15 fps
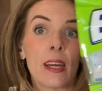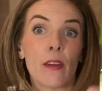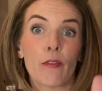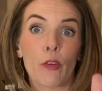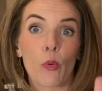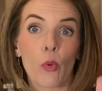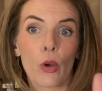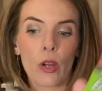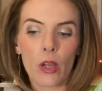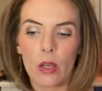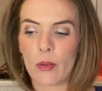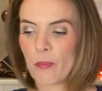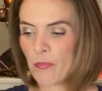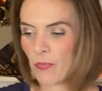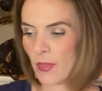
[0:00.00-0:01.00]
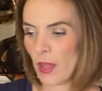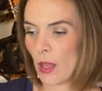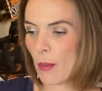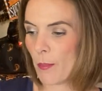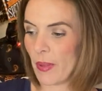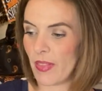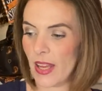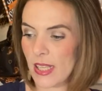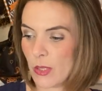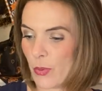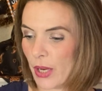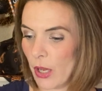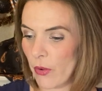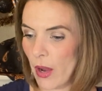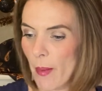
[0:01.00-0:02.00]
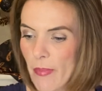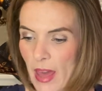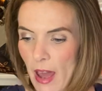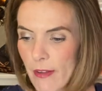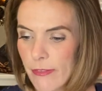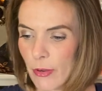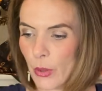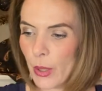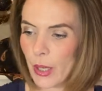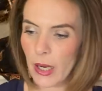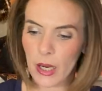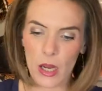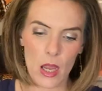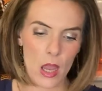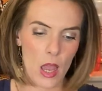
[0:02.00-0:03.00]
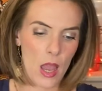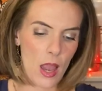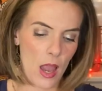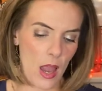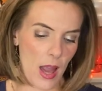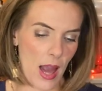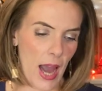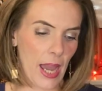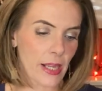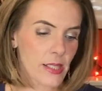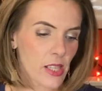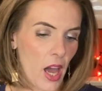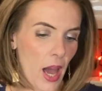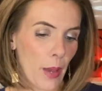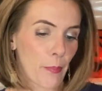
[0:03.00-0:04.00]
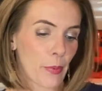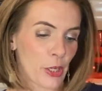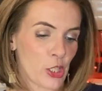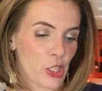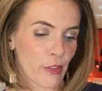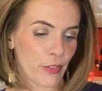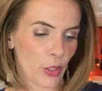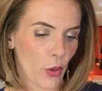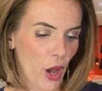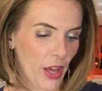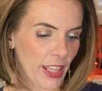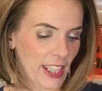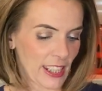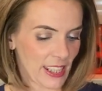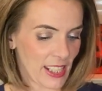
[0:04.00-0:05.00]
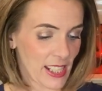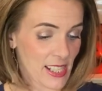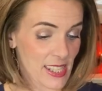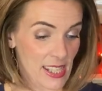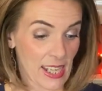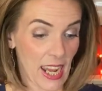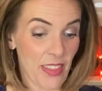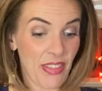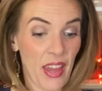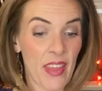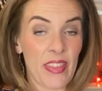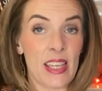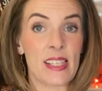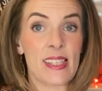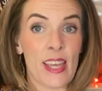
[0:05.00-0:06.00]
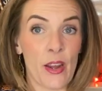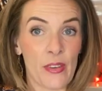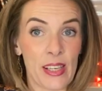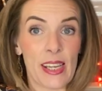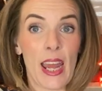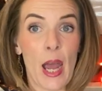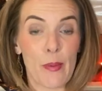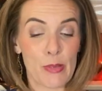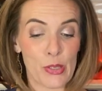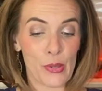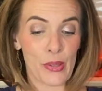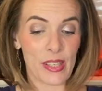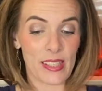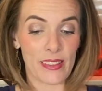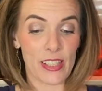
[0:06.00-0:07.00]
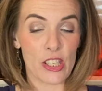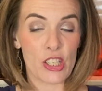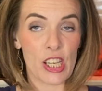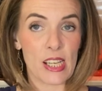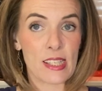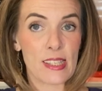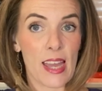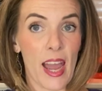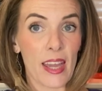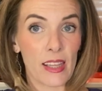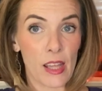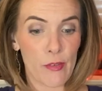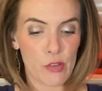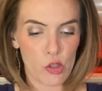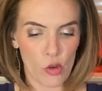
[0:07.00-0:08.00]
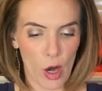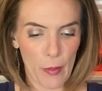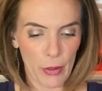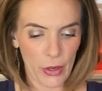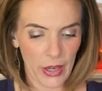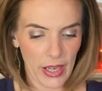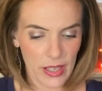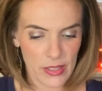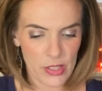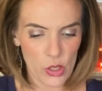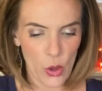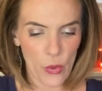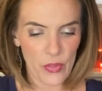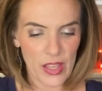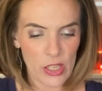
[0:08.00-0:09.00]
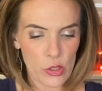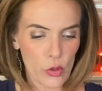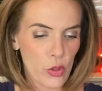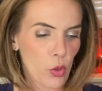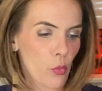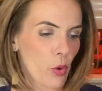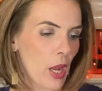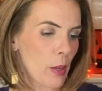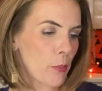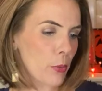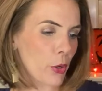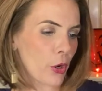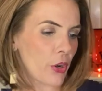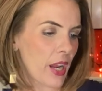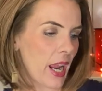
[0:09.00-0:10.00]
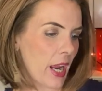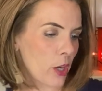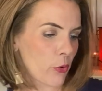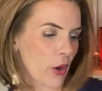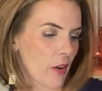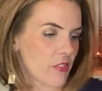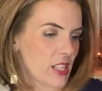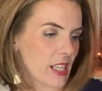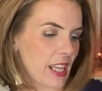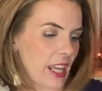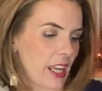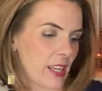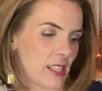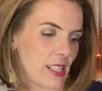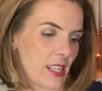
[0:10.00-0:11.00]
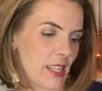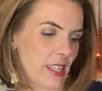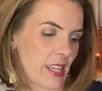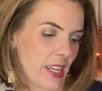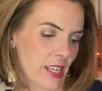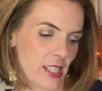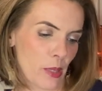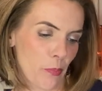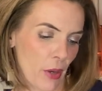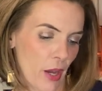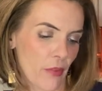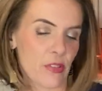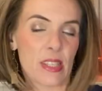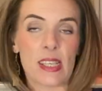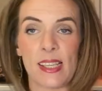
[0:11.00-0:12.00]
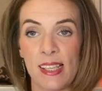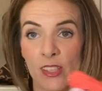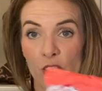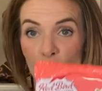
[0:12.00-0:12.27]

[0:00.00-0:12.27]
it for work, but that's what I grabbed that for. I saw a bunch of you hauling these, and I thought they sounded absolutely delicious. I love strawberry. So these are the Red Bird handcrafted candy puffs in